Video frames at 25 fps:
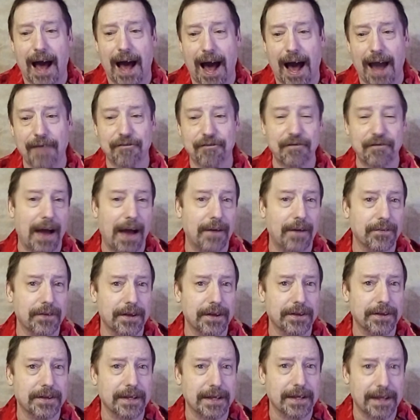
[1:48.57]
I found
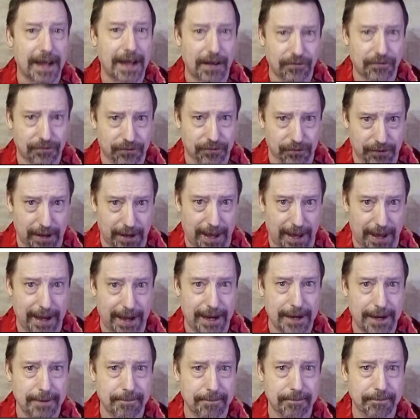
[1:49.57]
it
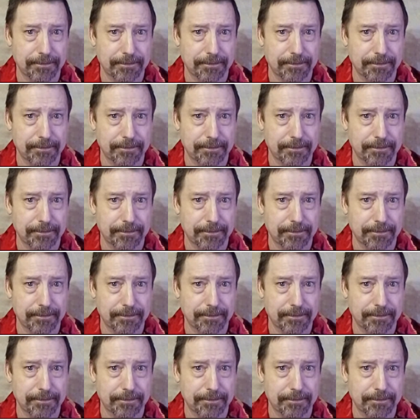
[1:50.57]
yesterday,